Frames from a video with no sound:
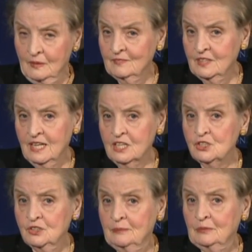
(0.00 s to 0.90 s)
of the
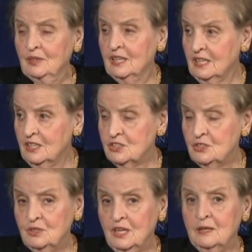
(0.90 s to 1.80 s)
National Democratic
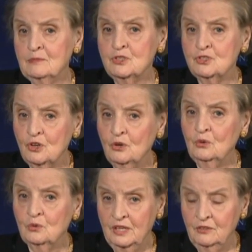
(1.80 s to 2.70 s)
Institute, I am so
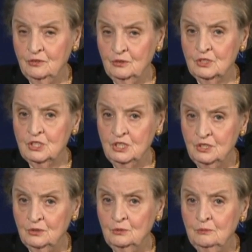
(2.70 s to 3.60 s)
grateful to
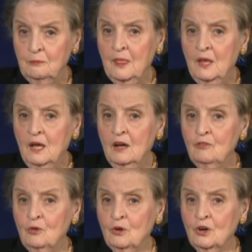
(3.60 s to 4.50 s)
you
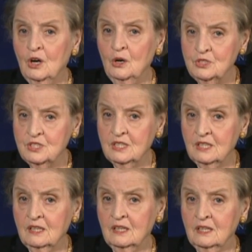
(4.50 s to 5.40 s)
for
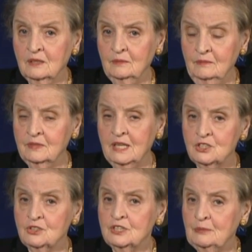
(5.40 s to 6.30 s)
hosting
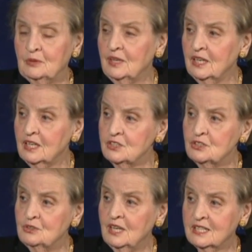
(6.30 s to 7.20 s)
National Democratic
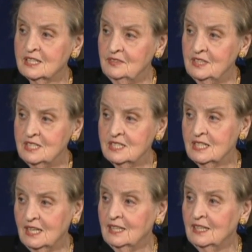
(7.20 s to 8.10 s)
Institute activities in
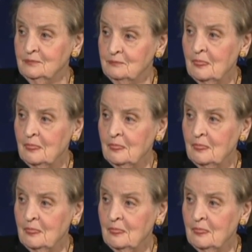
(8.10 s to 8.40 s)
Tallinn